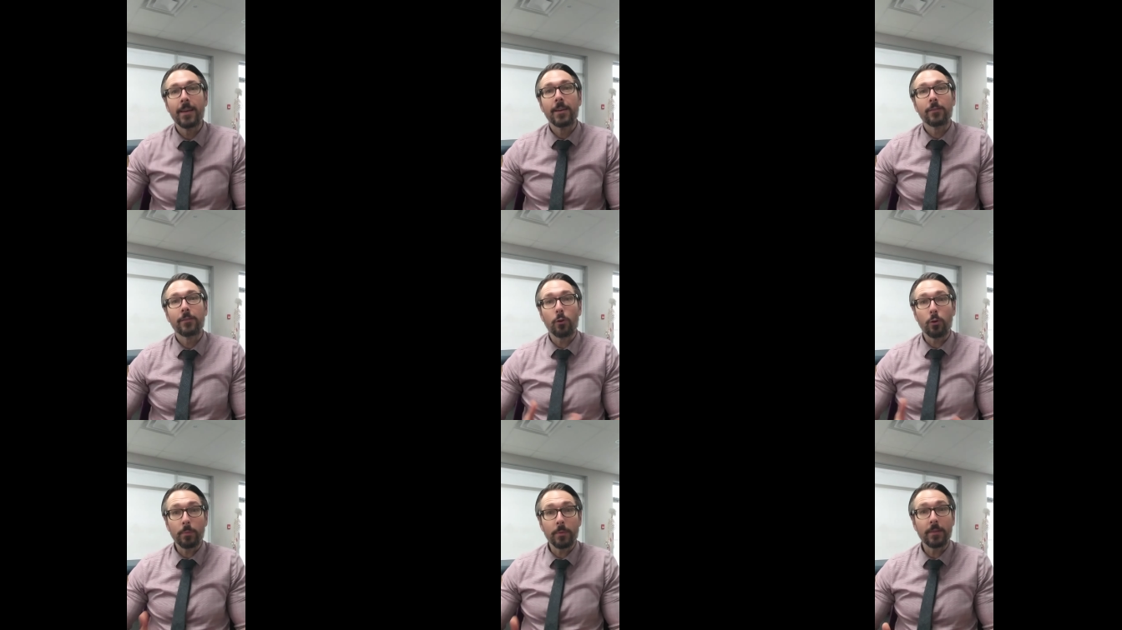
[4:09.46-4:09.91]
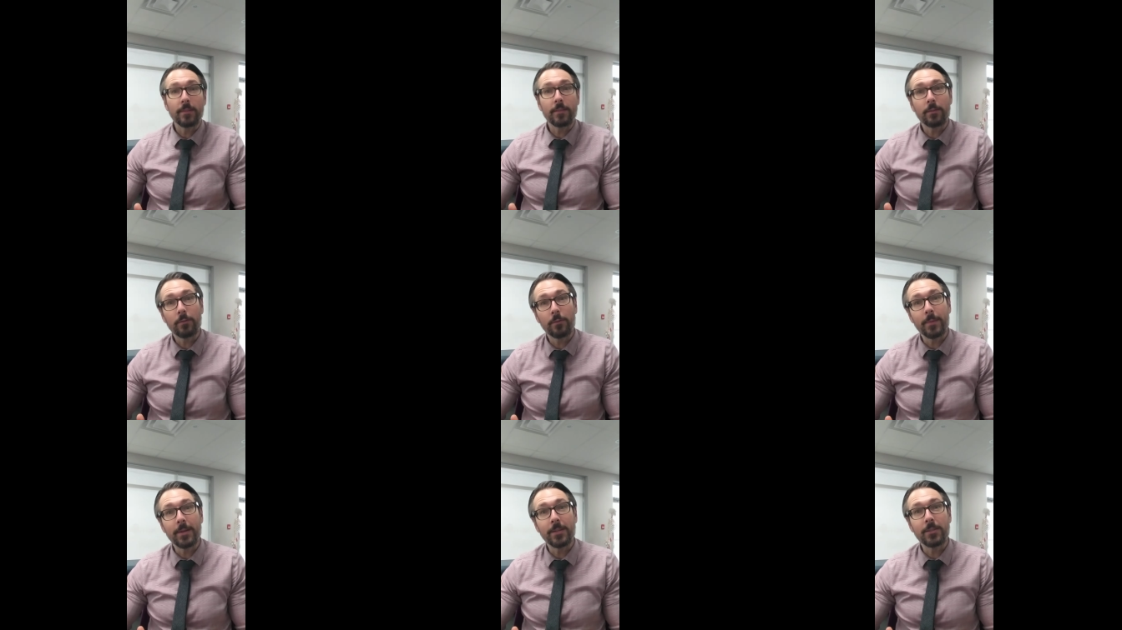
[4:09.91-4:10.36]
So I hope this
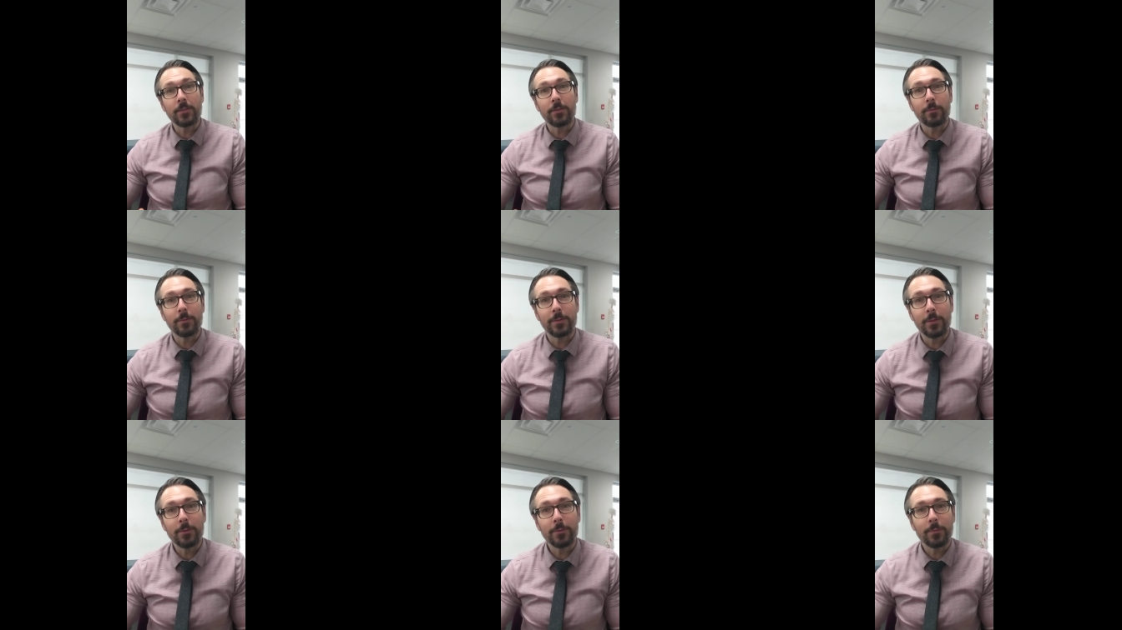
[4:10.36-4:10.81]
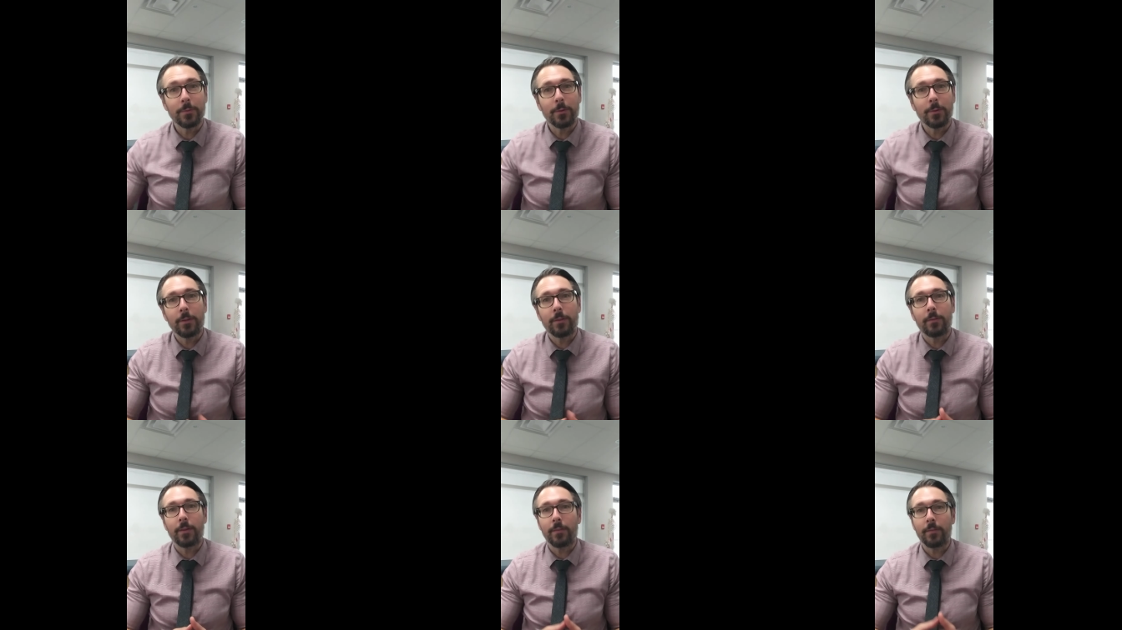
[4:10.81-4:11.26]
information was
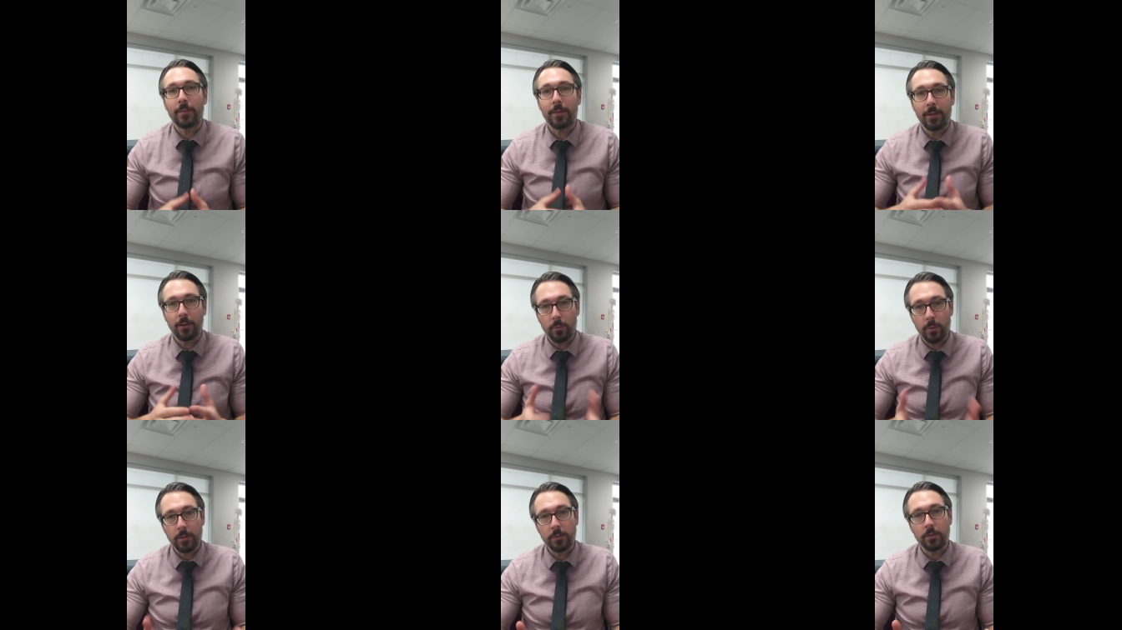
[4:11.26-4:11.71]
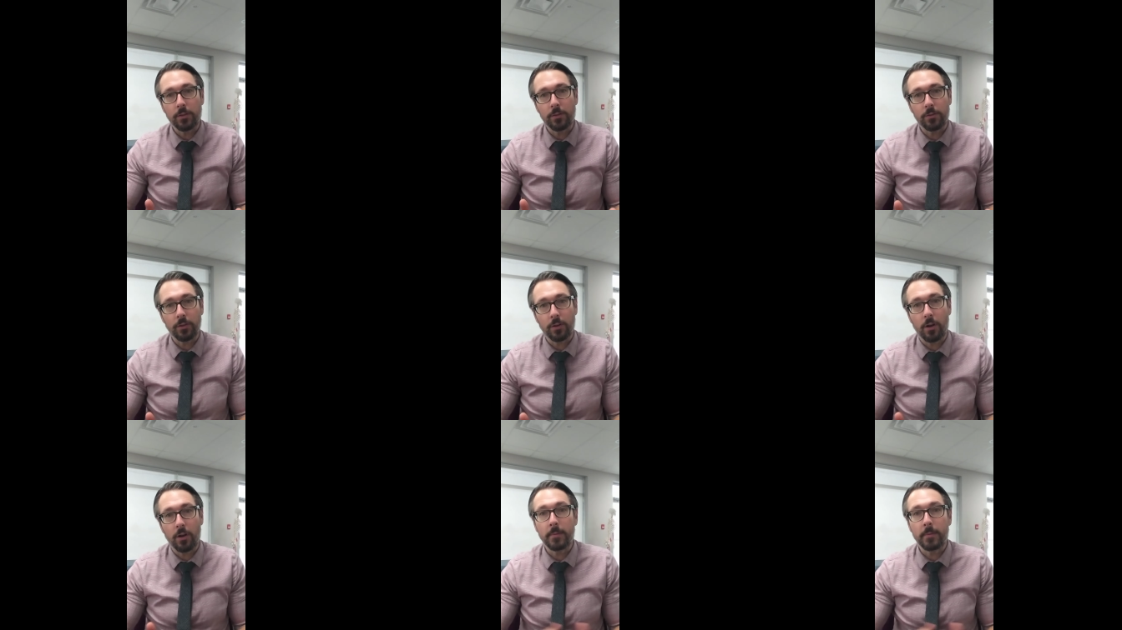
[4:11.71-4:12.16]
useful. If you have any questions
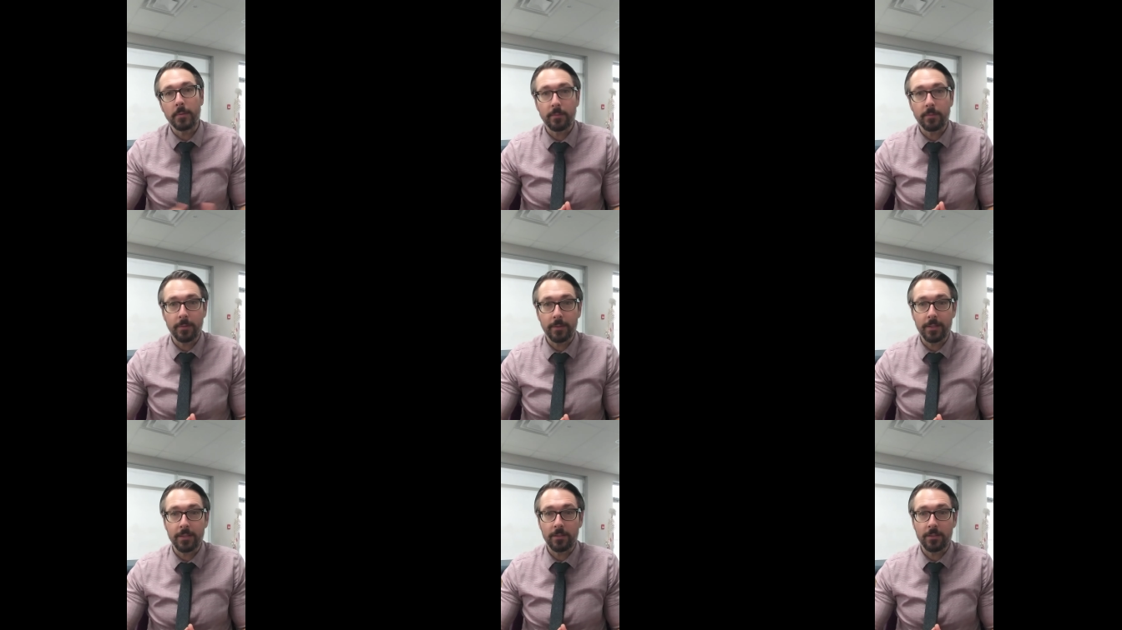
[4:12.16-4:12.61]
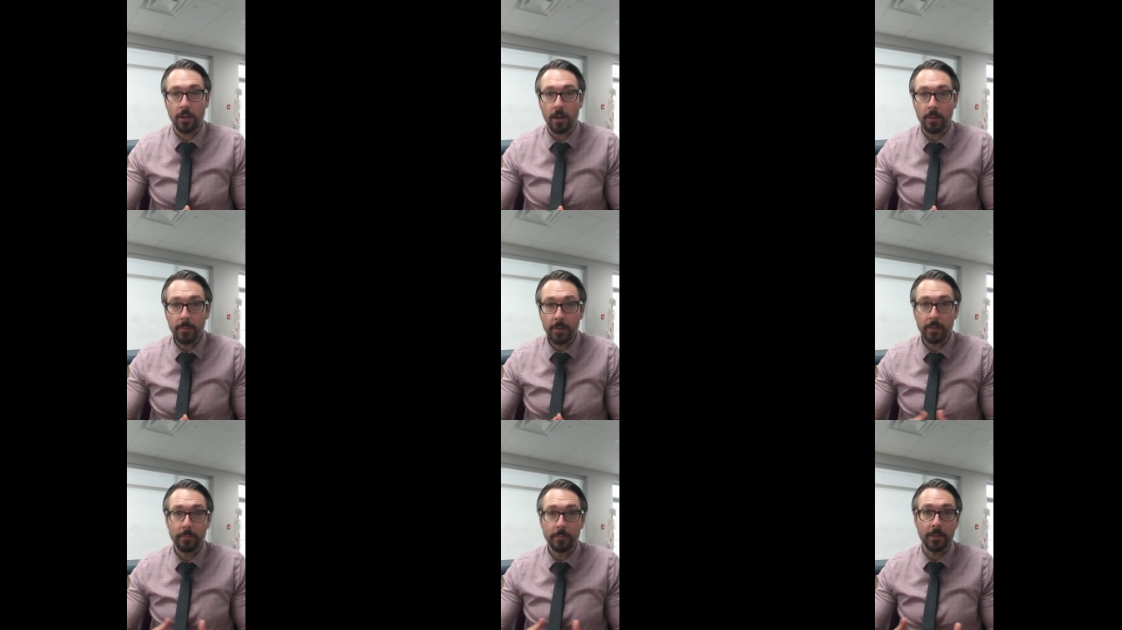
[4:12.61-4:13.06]
or comments about this
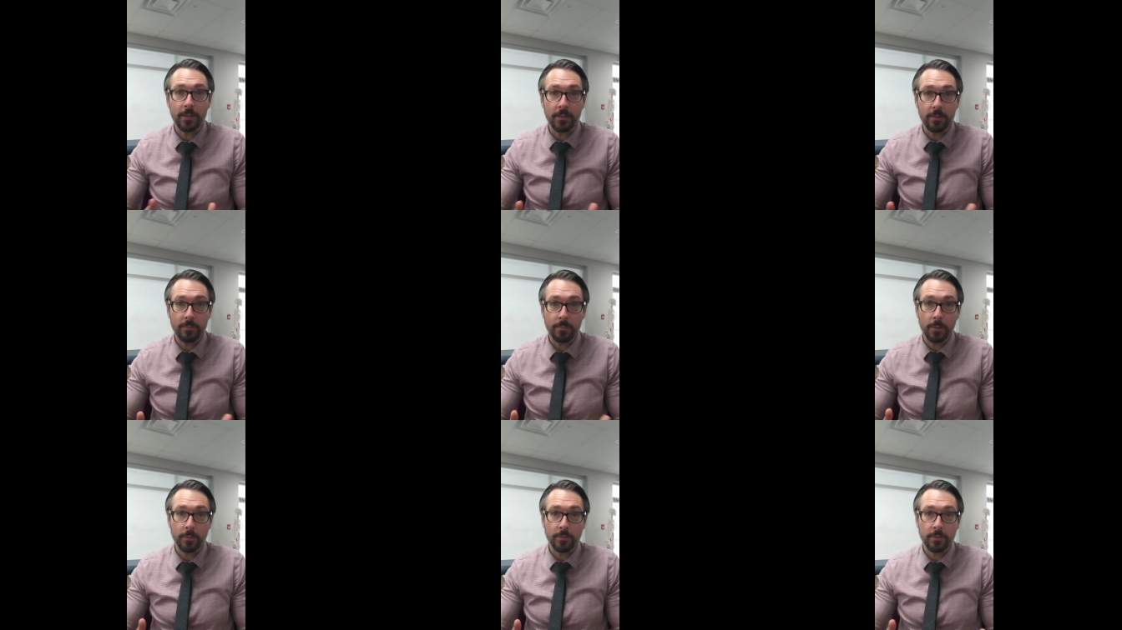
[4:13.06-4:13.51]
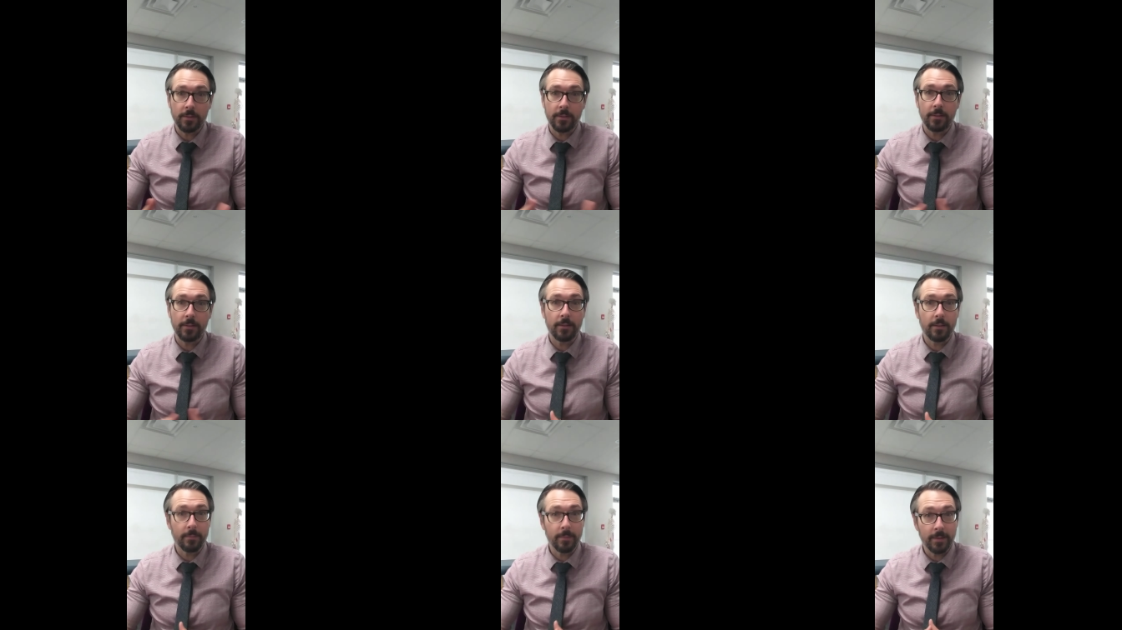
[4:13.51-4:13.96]
topic, please post
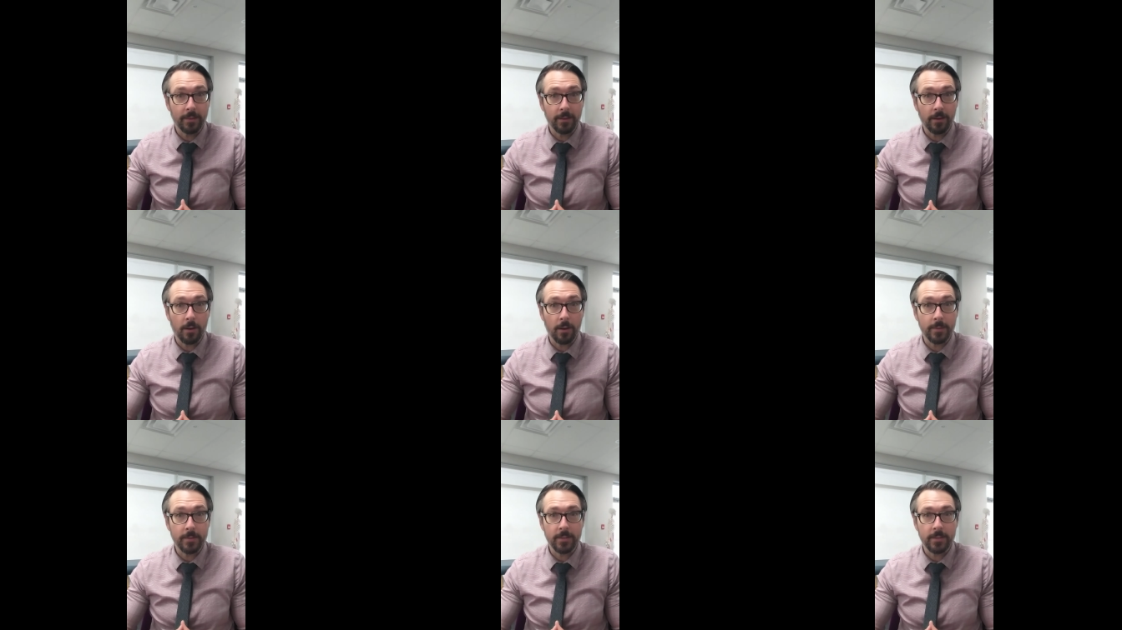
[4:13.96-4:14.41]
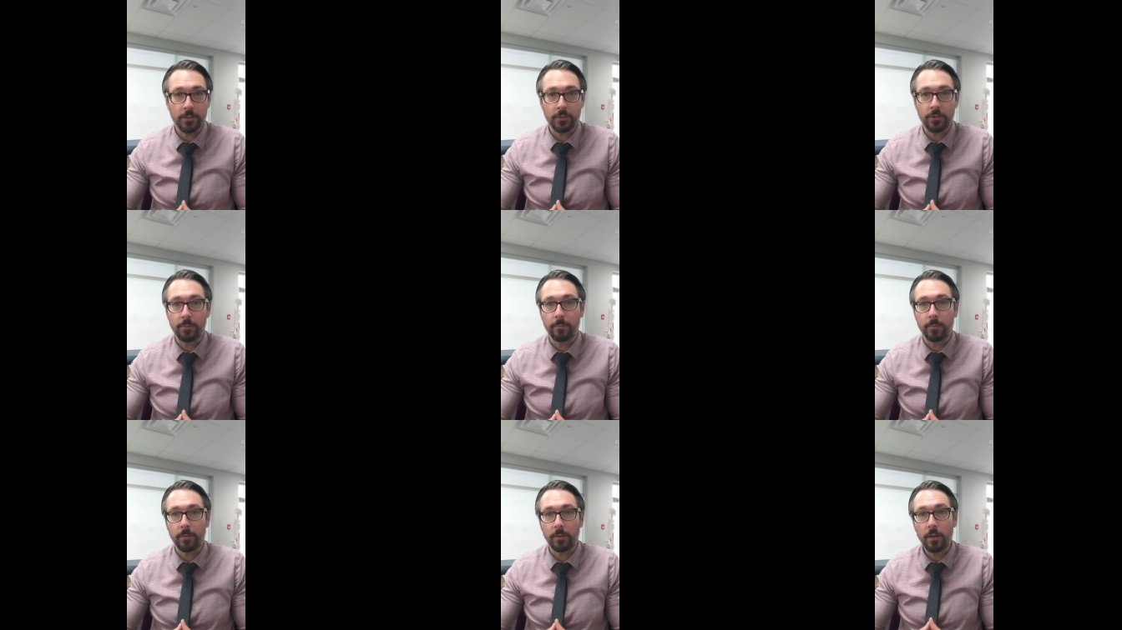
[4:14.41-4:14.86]
them in the comment
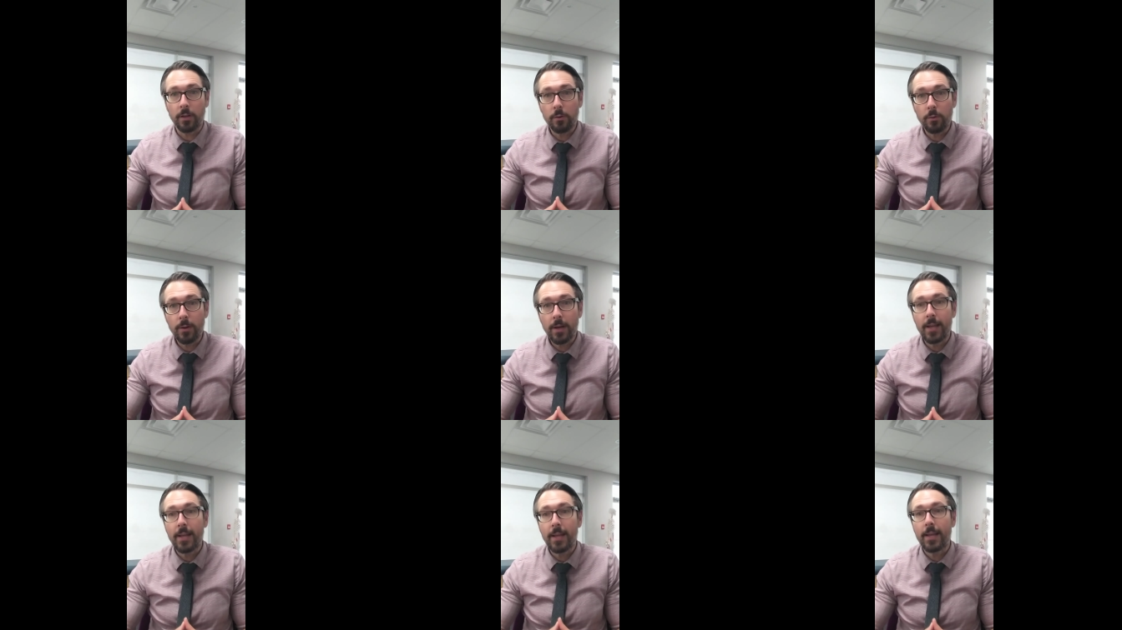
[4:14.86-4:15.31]
section below.